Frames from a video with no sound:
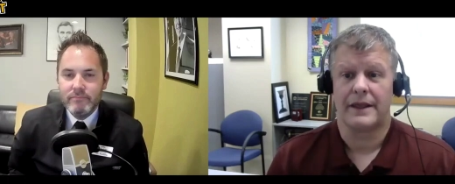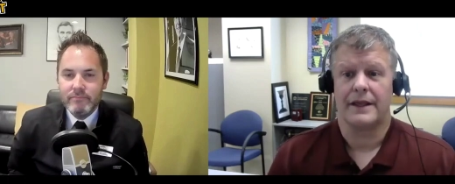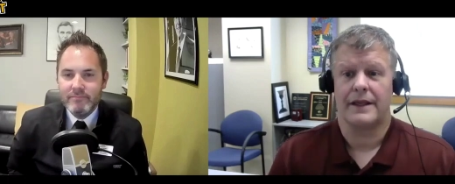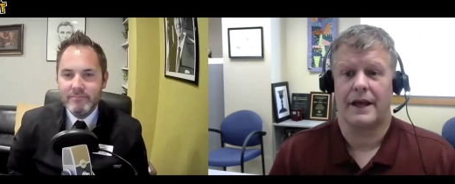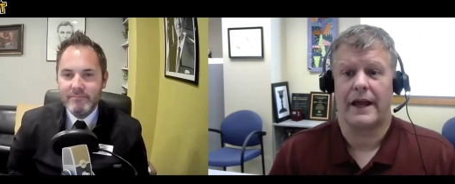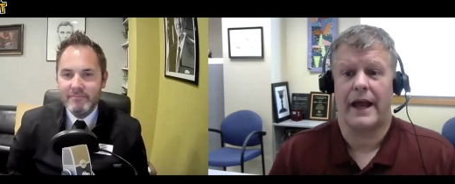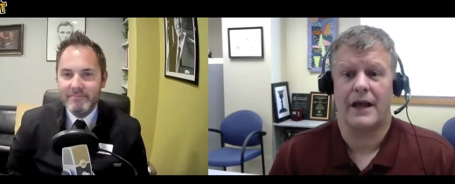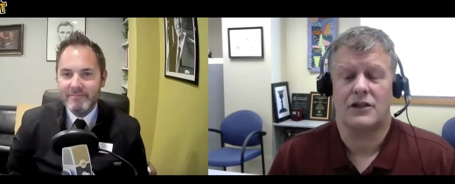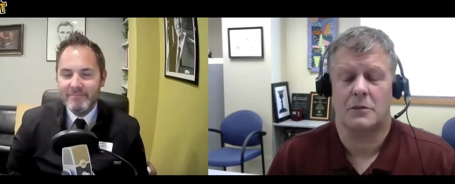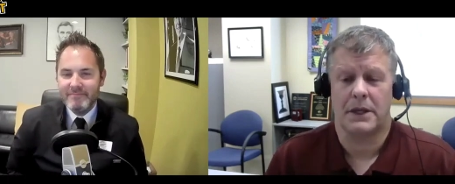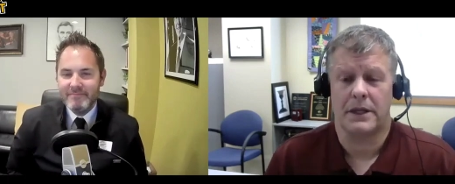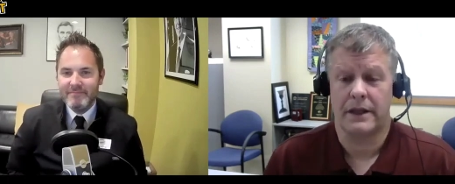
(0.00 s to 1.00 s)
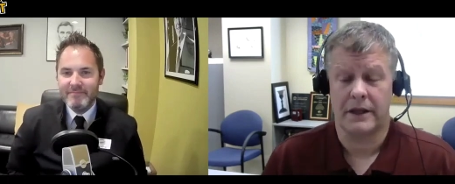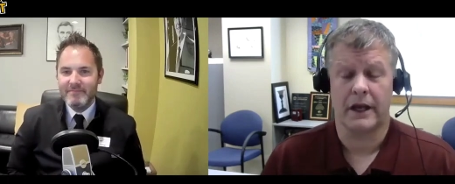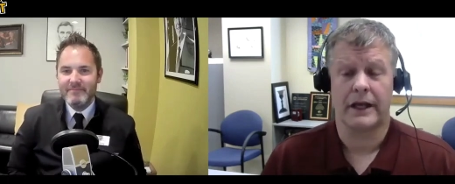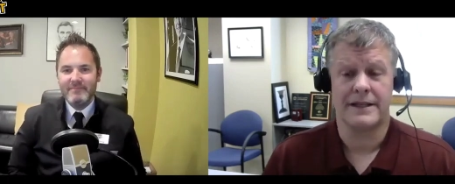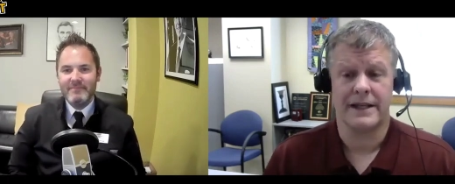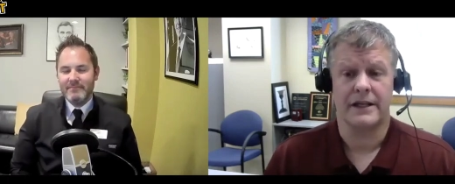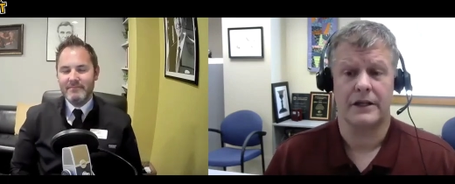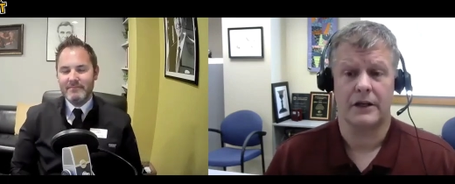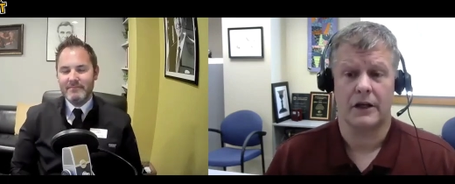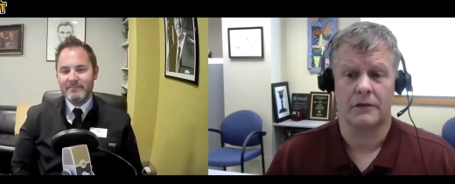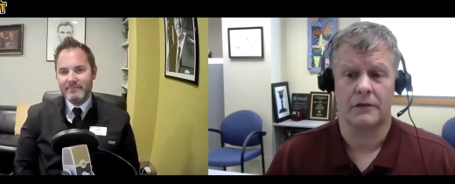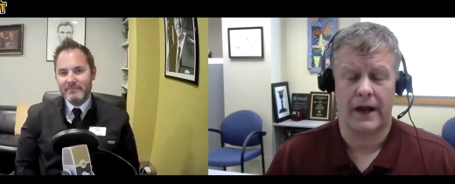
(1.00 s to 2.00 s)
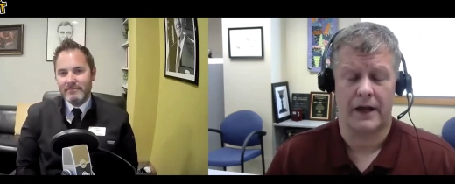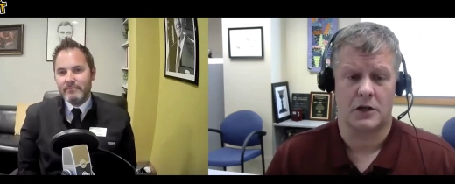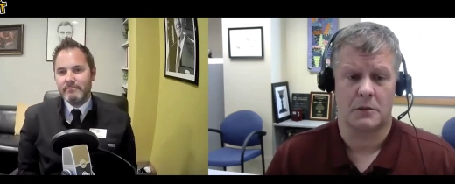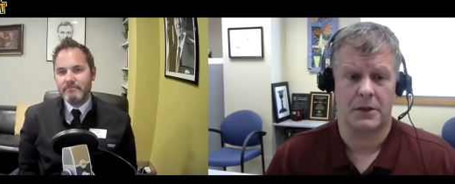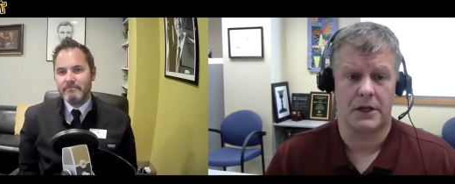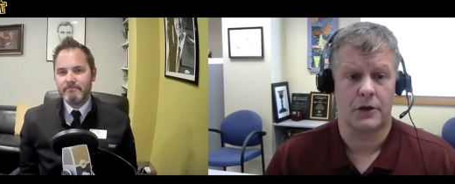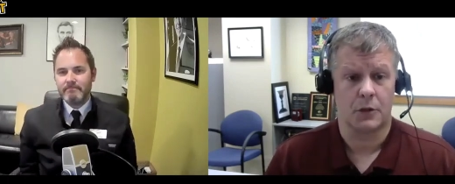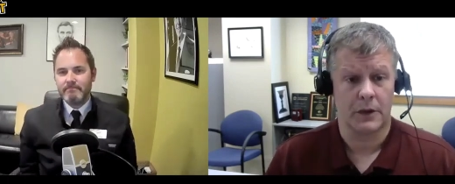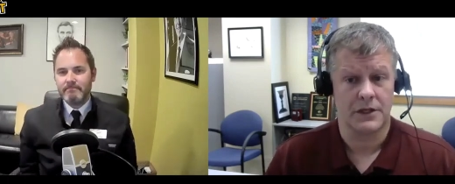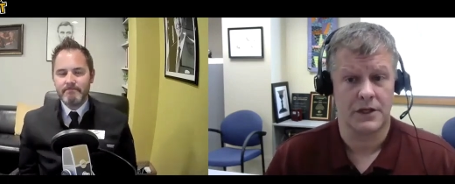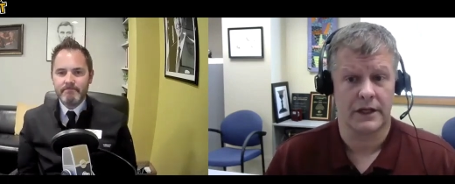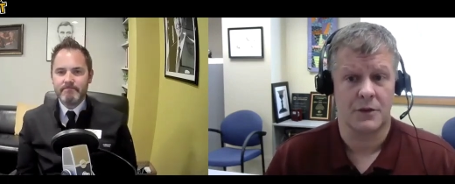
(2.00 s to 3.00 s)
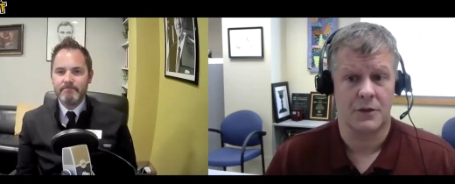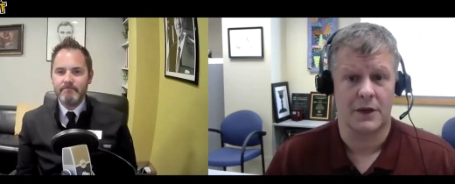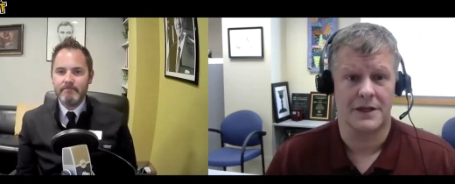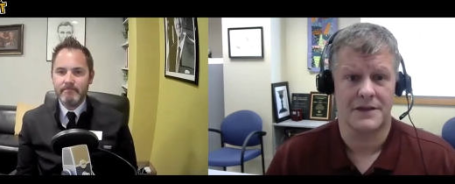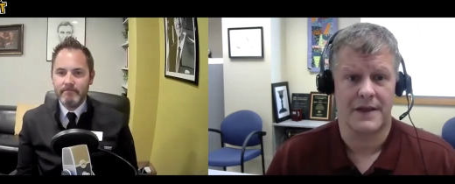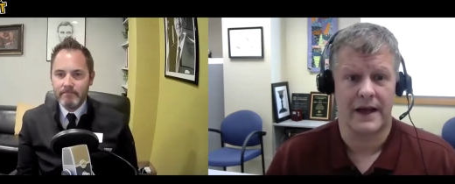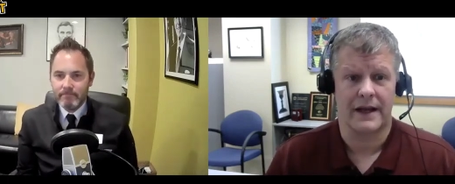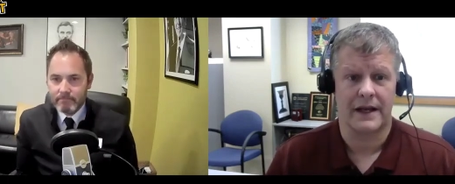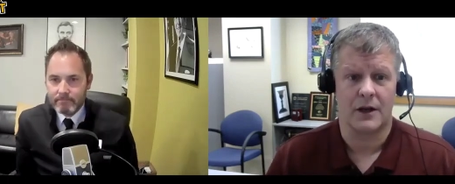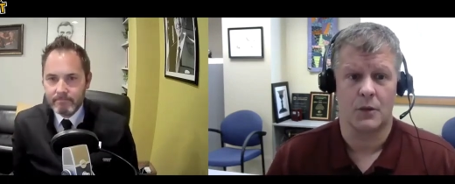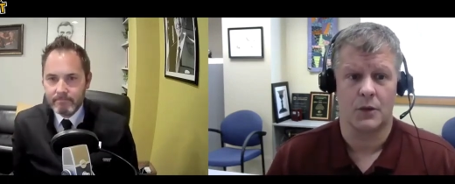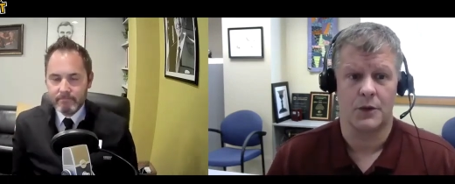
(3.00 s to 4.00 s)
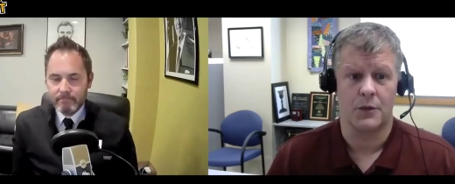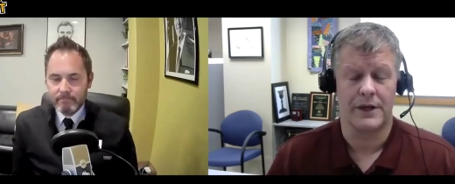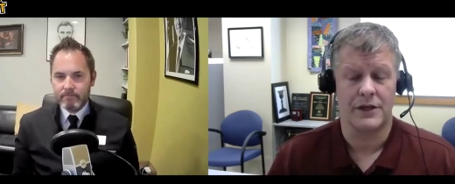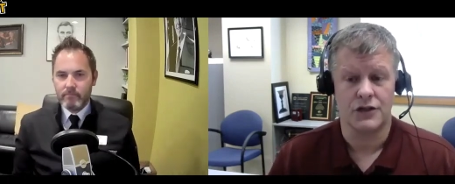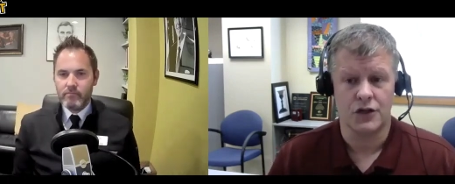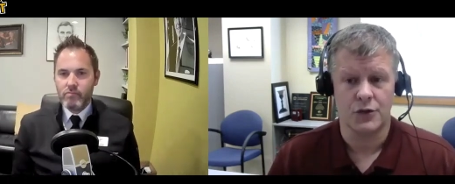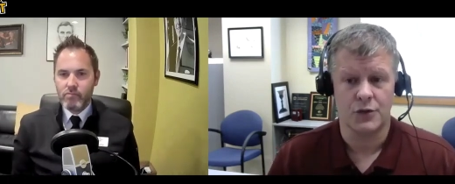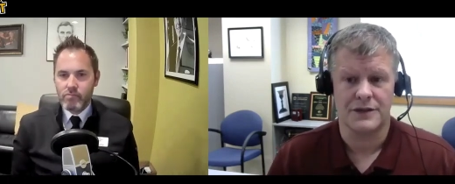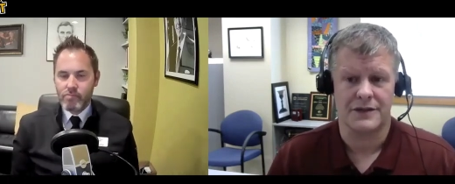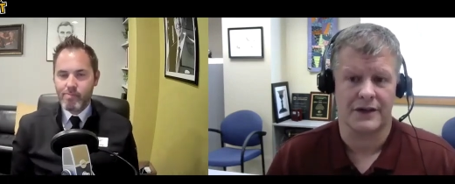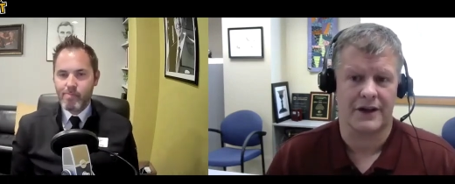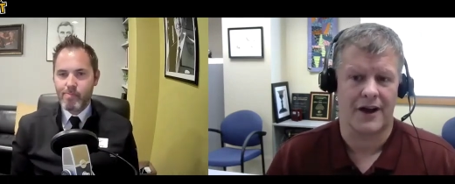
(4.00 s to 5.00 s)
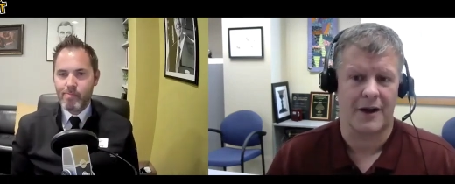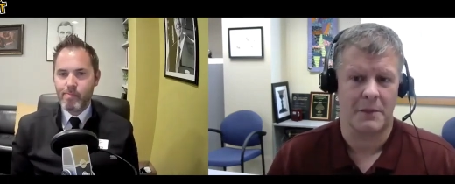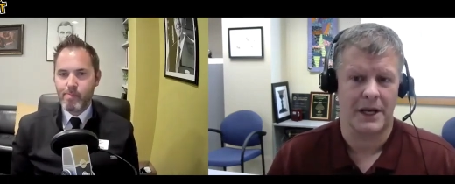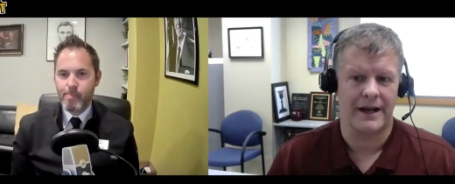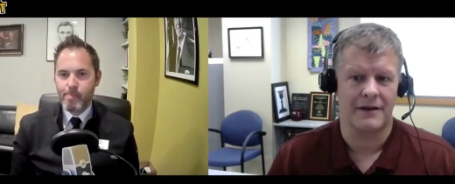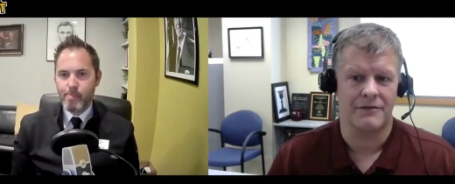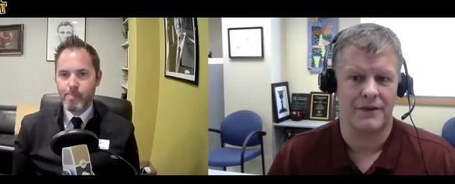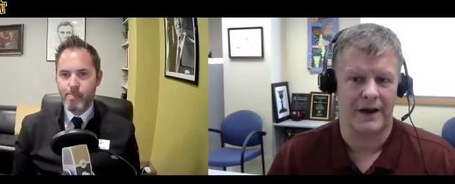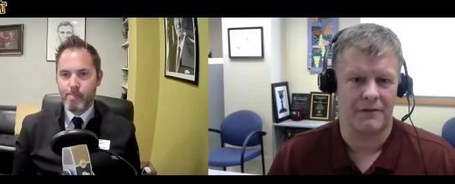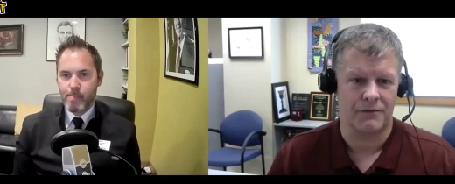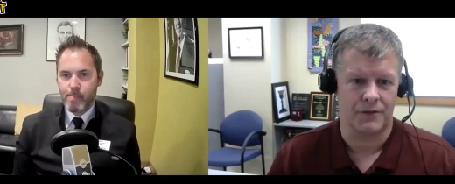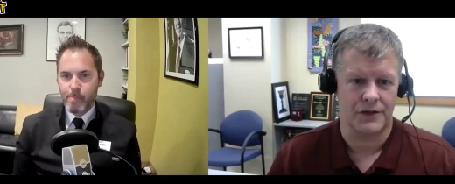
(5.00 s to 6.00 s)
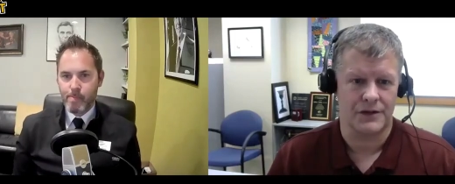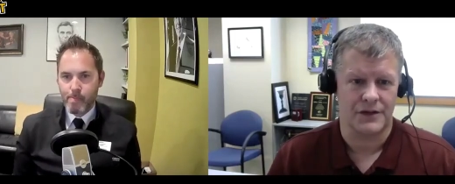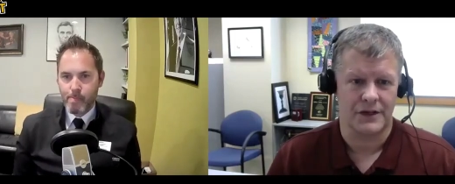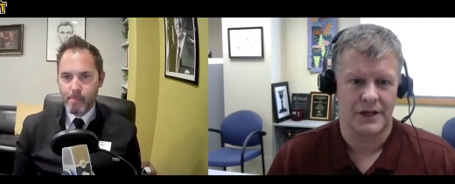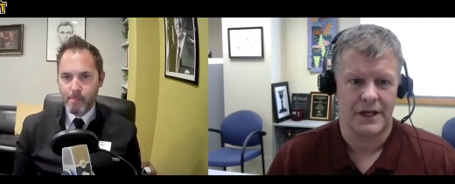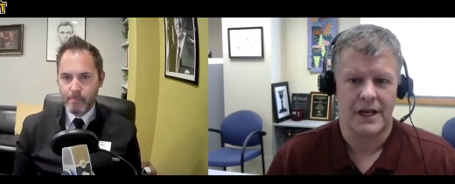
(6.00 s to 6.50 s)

Speaker 1: I, think atropine, the idea of atropine originally was that it would reduce accommodative effort